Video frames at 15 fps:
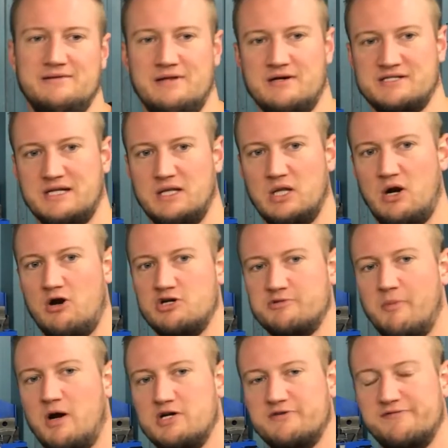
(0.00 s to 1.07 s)
there's a
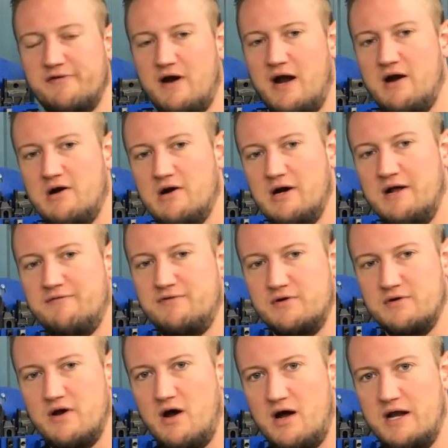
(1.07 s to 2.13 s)
large margin for error if
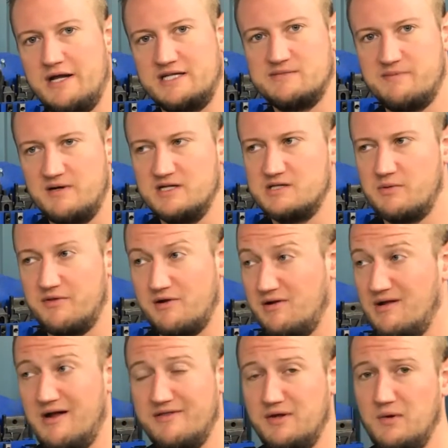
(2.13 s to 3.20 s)
you're not experienced with a
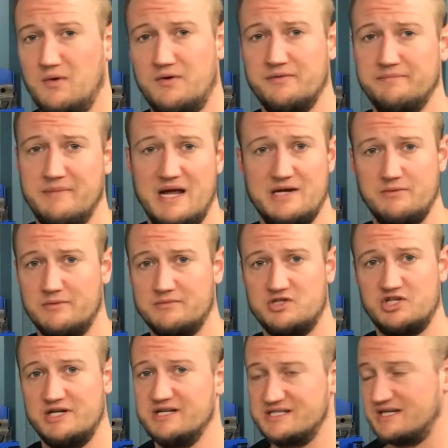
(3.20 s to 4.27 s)
lot of the old manual
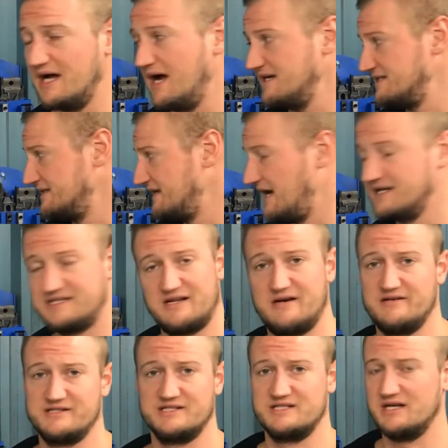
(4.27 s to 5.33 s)
machinist guys and die
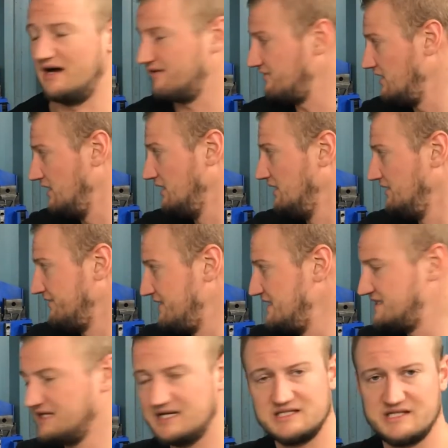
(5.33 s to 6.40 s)
setters and stuff.
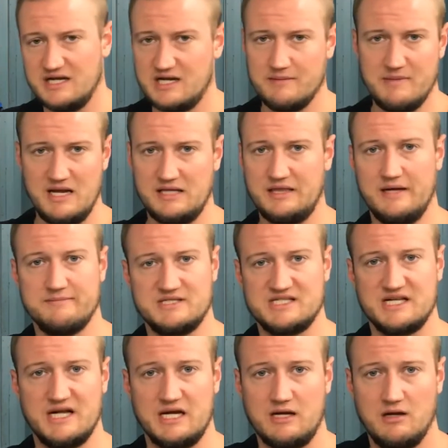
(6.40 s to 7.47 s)
These things, they can make them
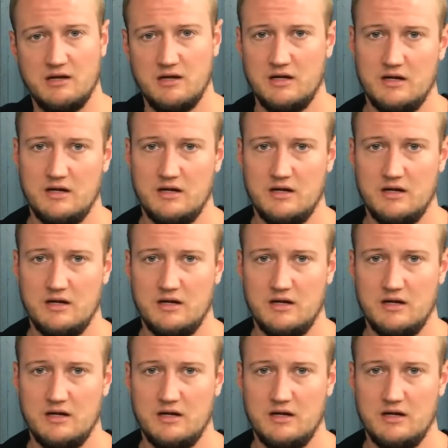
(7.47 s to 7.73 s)
sing.